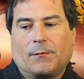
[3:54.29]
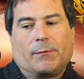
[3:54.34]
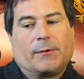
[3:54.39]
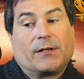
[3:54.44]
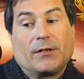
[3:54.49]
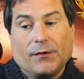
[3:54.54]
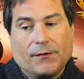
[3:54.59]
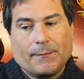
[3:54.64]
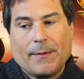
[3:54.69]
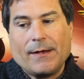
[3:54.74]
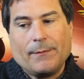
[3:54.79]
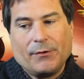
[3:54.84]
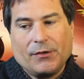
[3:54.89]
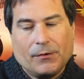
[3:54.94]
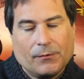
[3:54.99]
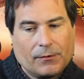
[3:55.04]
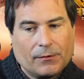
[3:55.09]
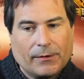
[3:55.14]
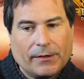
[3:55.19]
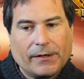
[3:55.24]
because maybe
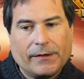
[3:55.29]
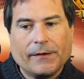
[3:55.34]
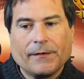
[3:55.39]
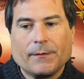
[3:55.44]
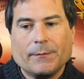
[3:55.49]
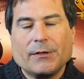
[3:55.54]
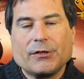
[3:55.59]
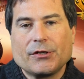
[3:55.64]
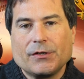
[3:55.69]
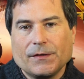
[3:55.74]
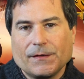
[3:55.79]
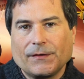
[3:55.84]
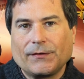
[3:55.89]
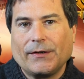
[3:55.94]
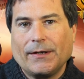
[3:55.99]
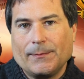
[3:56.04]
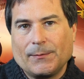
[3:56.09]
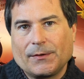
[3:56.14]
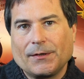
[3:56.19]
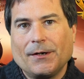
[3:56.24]
you're doing another mission at the
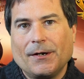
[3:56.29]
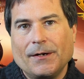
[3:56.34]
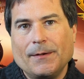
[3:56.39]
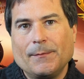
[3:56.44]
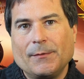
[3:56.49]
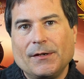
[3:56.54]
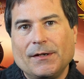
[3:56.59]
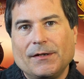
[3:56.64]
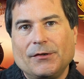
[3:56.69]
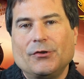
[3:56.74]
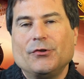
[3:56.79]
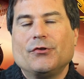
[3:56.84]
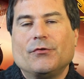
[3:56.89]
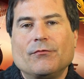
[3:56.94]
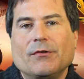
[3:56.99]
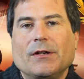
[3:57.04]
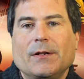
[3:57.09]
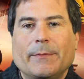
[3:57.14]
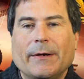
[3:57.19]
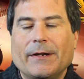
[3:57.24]
same time, you
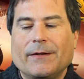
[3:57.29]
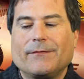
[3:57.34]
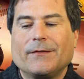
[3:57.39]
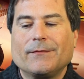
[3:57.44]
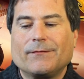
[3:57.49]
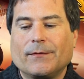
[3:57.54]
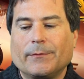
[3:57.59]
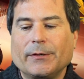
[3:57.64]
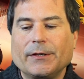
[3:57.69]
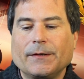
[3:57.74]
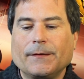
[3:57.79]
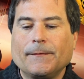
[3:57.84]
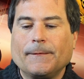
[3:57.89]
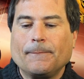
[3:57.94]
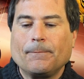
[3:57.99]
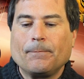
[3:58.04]
should really benefit from it.